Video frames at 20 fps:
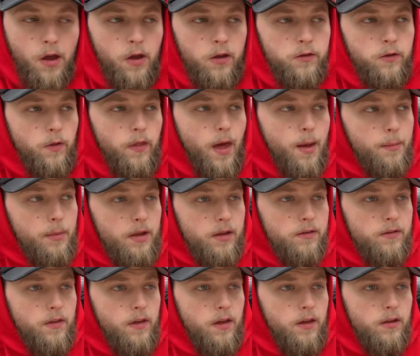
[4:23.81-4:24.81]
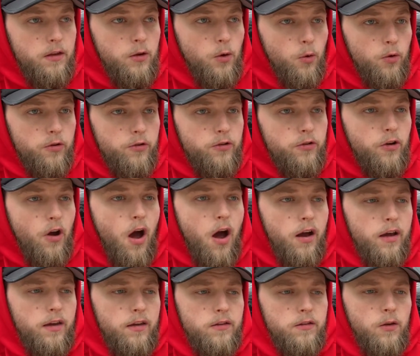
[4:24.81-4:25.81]
So that means that your
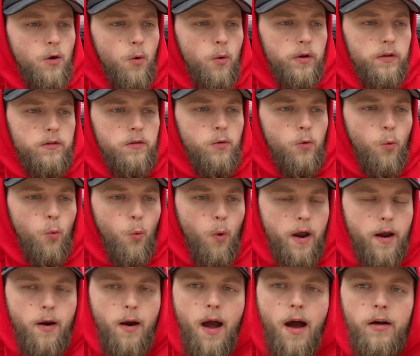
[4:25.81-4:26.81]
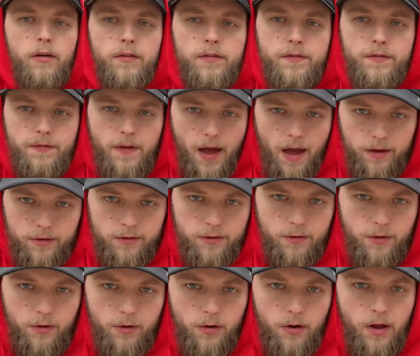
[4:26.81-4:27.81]
shock is going to wear out
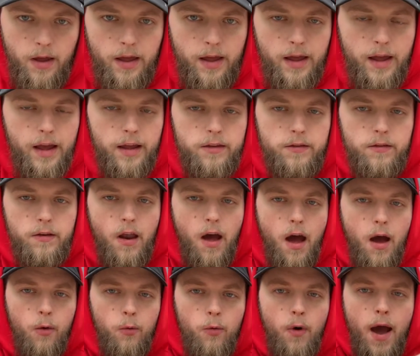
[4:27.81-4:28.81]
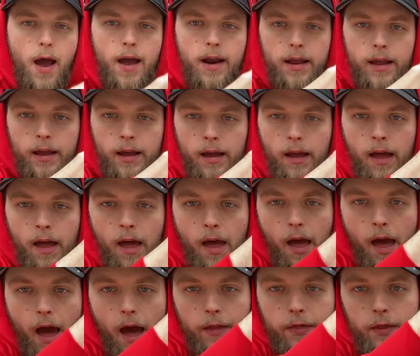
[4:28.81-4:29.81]
faster. It's not riding
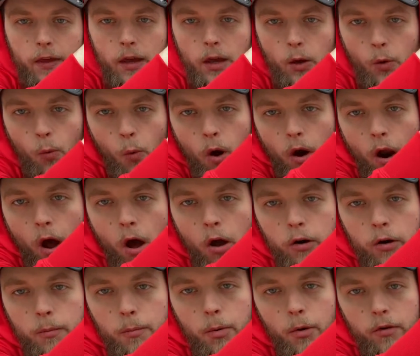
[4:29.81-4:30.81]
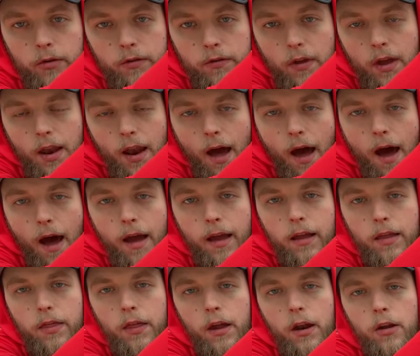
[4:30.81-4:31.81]
at the 100% height
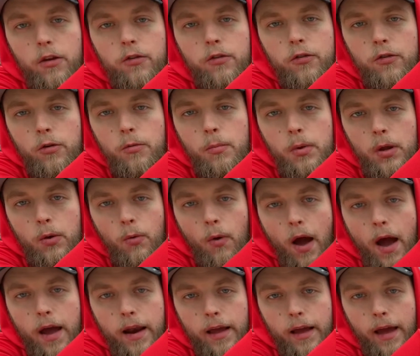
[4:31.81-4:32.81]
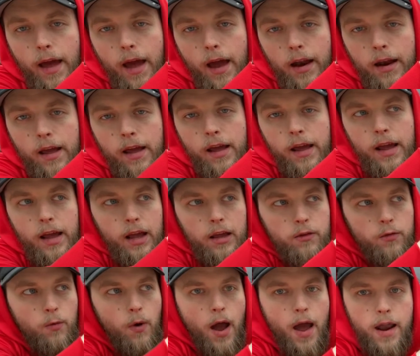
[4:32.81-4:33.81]
that it should be riding at. It's
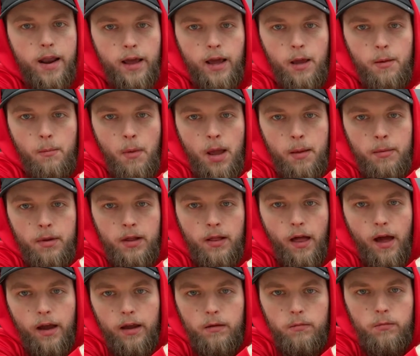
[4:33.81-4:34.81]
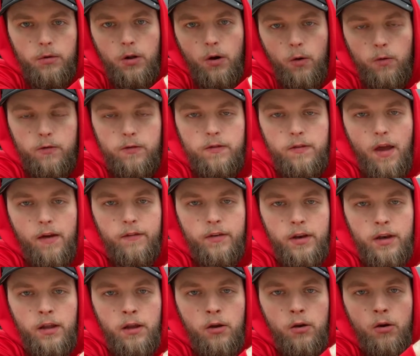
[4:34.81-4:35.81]
riding at maybe like
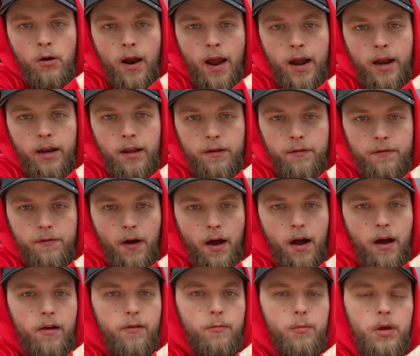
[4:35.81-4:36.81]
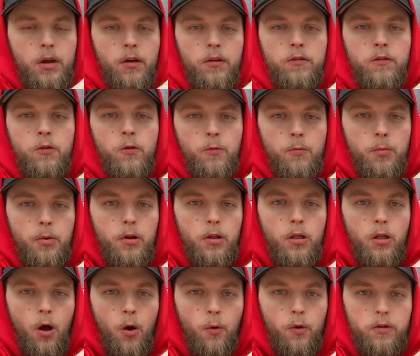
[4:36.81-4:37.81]
70 or 85 because you've put
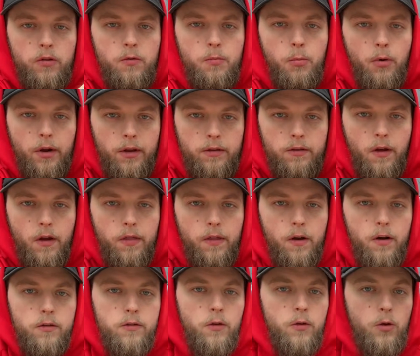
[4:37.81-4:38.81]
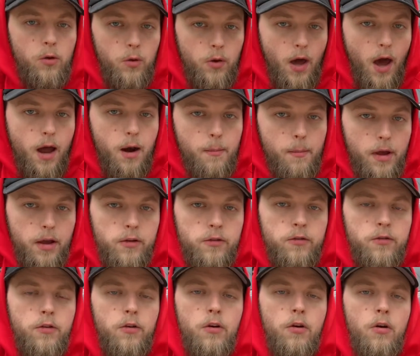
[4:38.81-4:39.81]
lowered springs on there. So you got to make
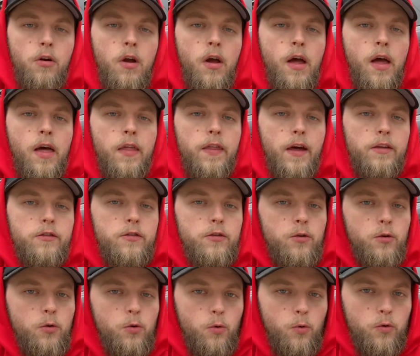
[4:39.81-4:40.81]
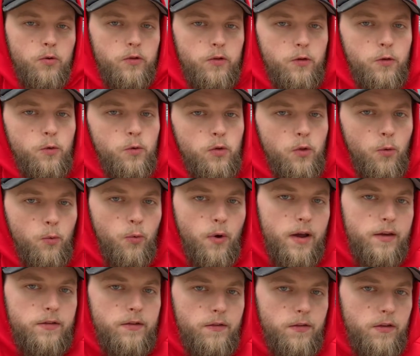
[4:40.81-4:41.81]
sure that you tune the
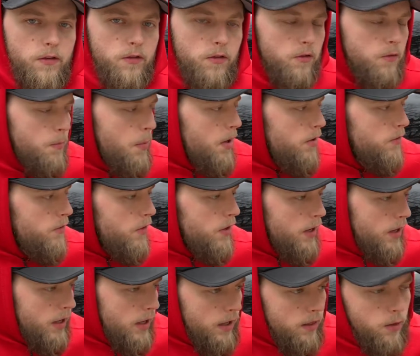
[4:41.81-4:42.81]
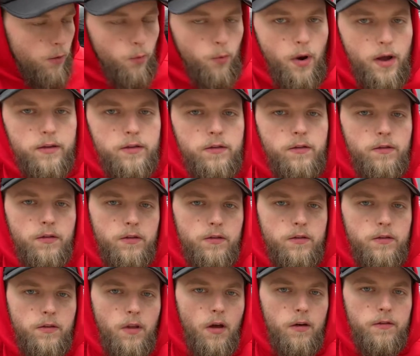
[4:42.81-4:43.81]
rest of the suspension and get the rest of this
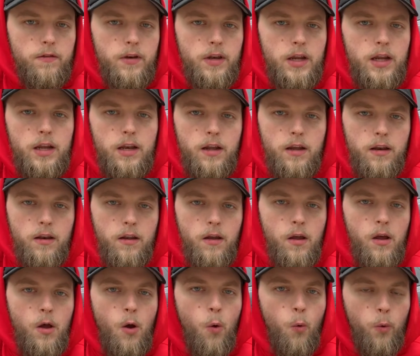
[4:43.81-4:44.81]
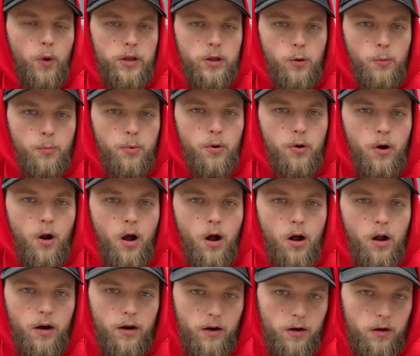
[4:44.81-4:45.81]
stuff needed when you put
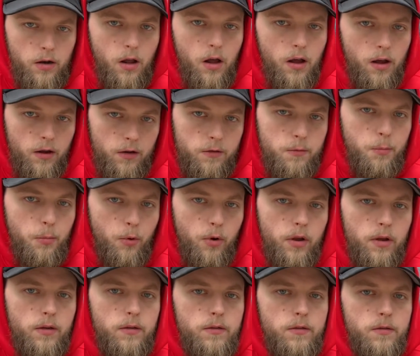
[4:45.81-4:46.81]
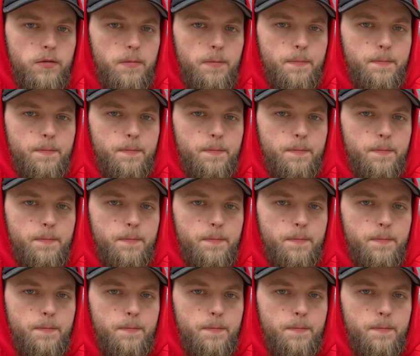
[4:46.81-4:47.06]
on springs.